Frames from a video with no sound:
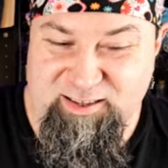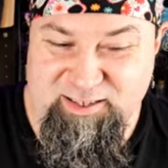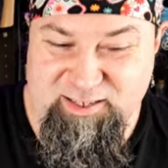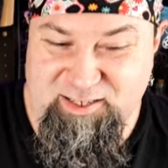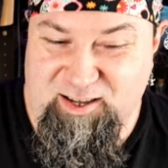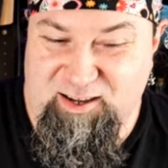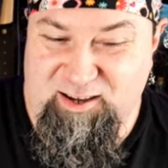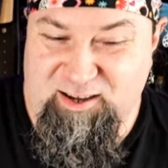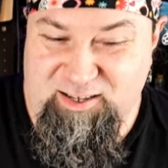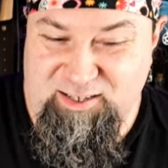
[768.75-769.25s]
This
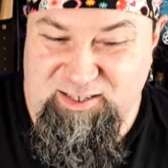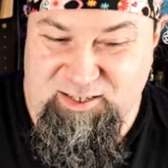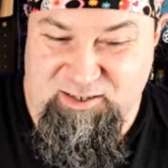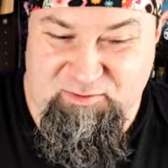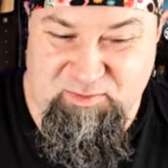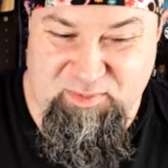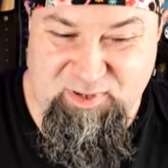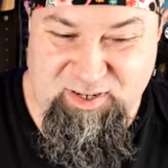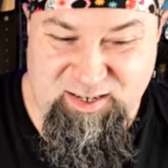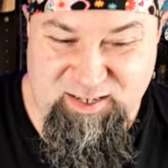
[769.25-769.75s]
is
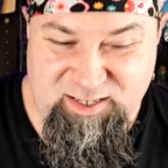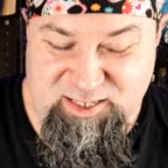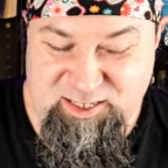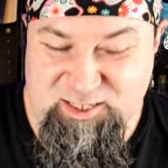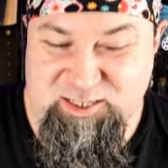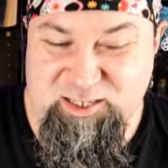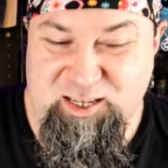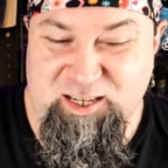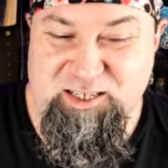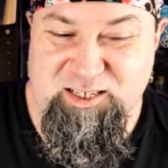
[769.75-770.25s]
awesome.
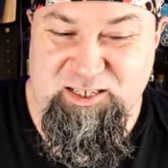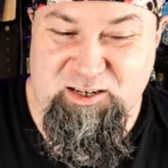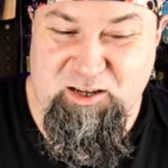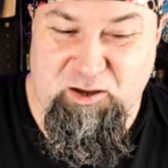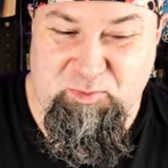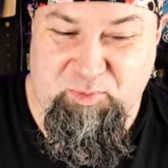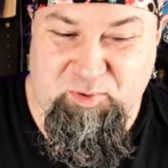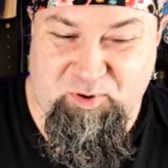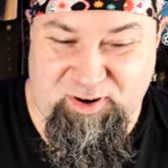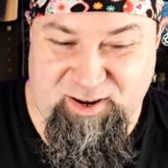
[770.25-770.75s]
Such an
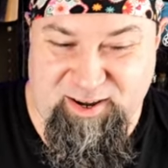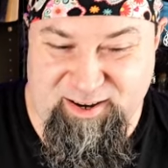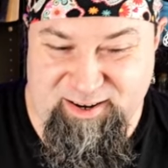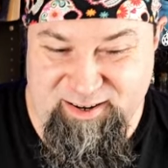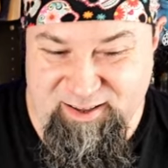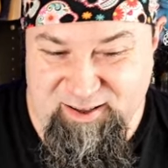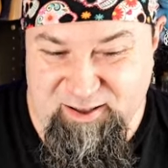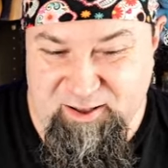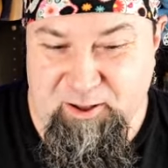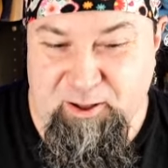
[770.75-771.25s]

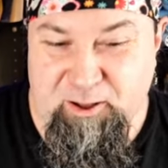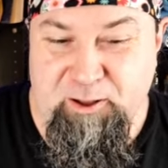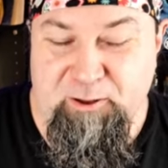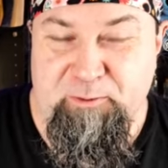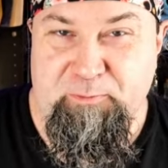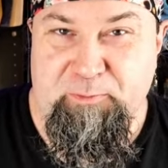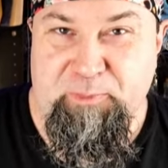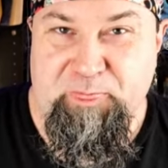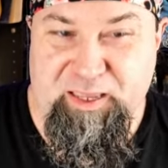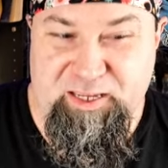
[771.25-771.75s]
upgrade.
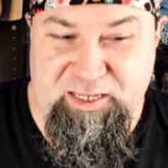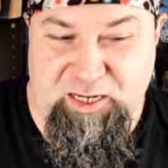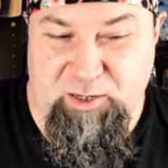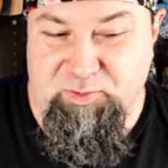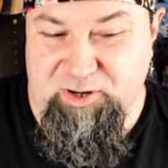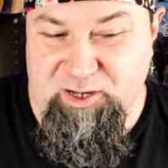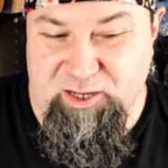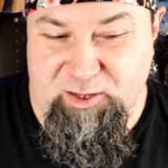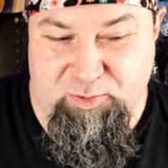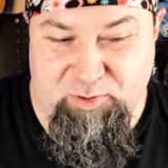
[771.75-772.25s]
These
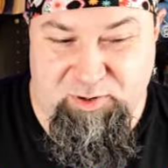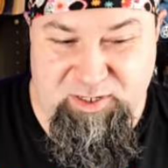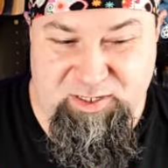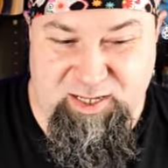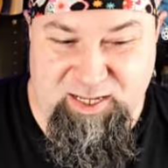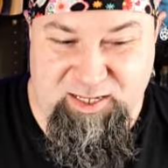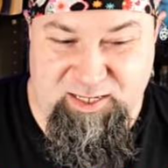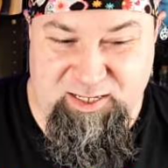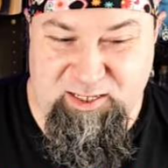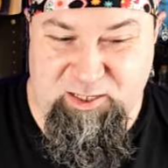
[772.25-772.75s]
temporary hit points
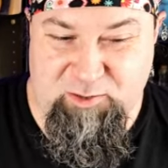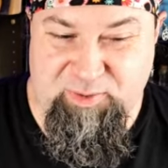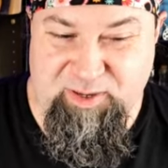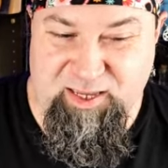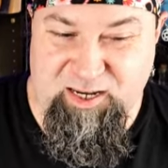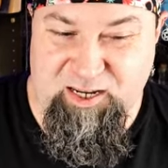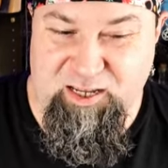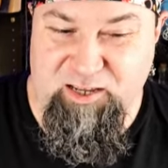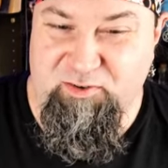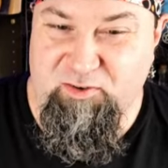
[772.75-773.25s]
last until the
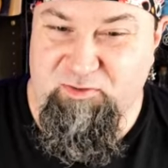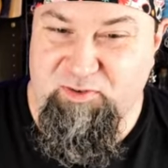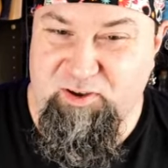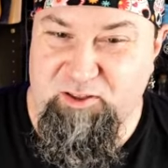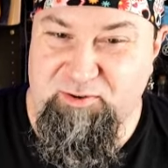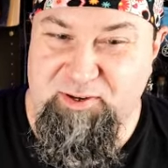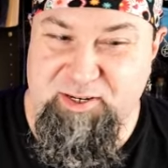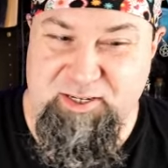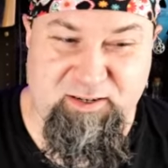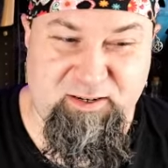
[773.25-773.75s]
beginning of your
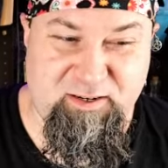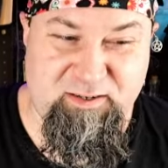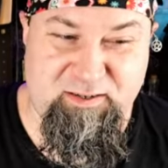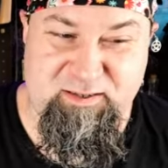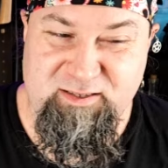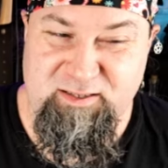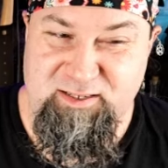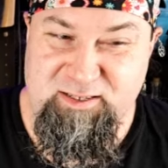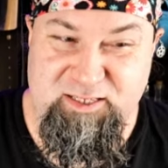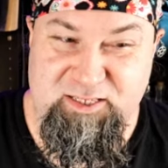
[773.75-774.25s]
following
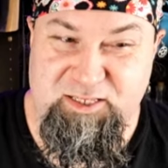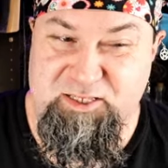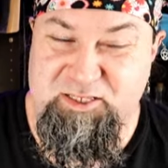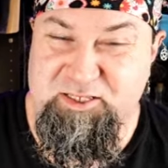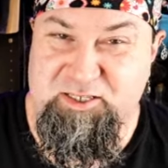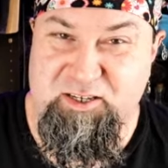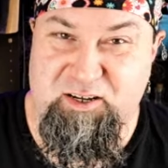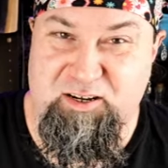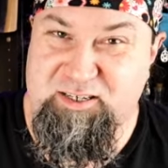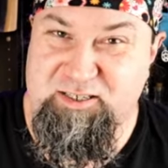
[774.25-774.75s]
turn. This is
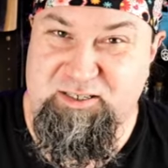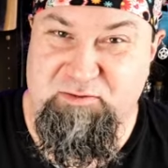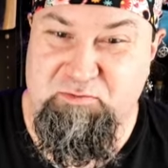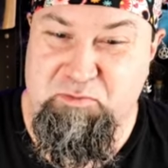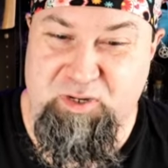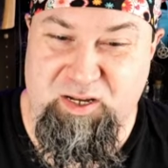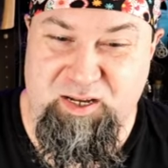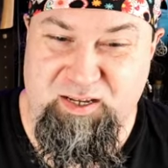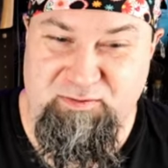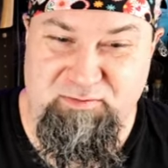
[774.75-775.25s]
just
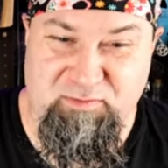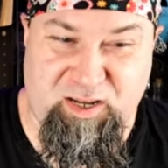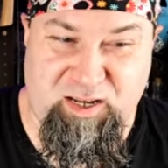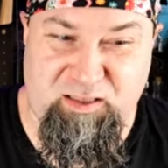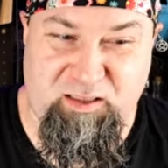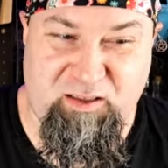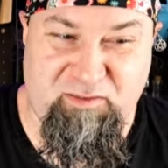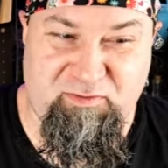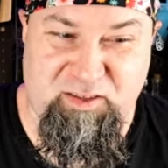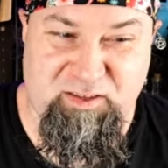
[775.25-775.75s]
awesome. I
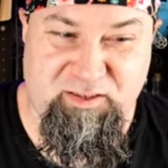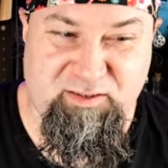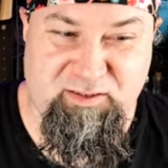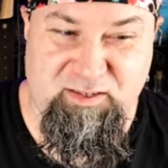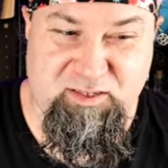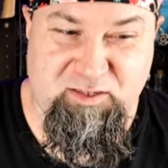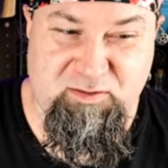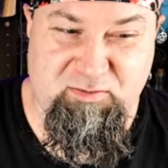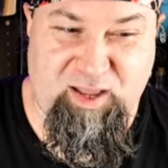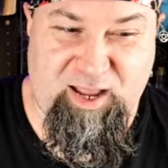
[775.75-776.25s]
love
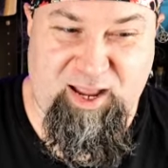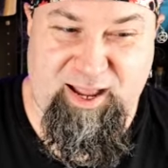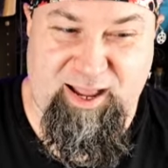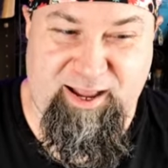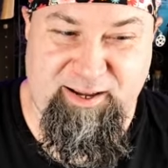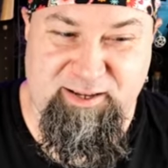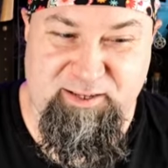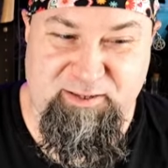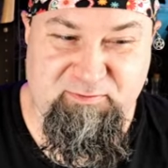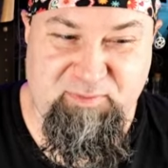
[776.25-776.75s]
this.
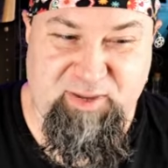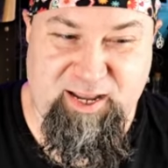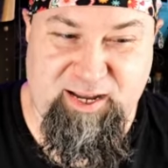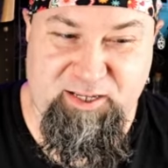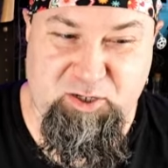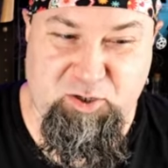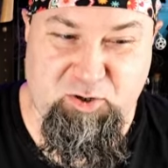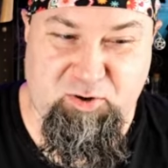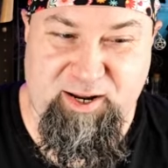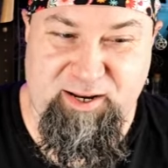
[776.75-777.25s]
Hags
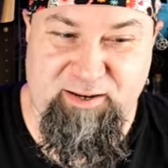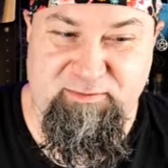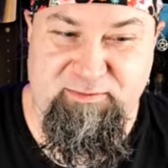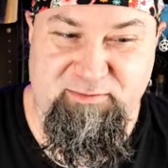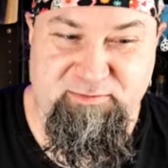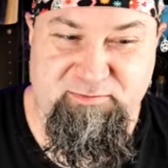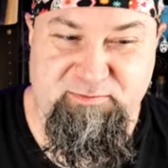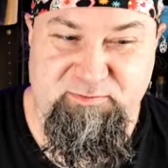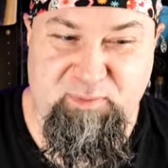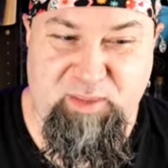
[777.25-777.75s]
are great.
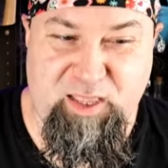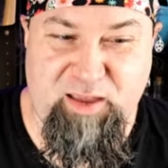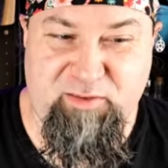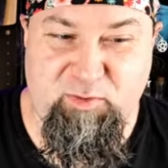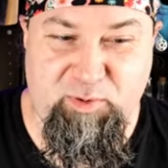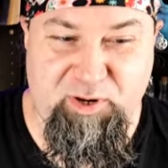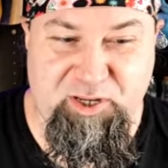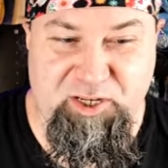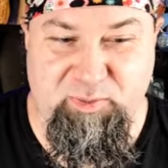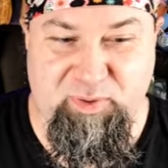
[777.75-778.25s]

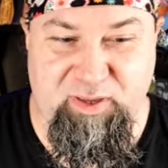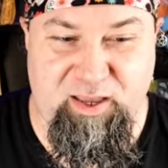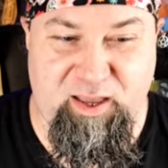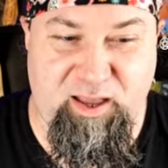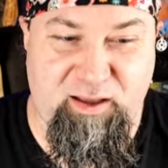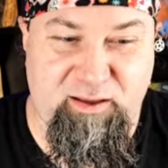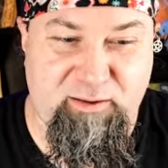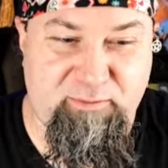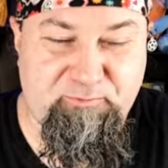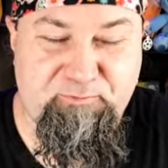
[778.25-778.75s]
Everybody should be a
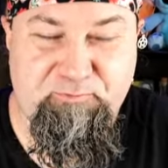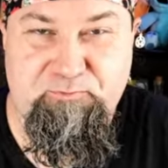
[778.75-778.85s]
hag.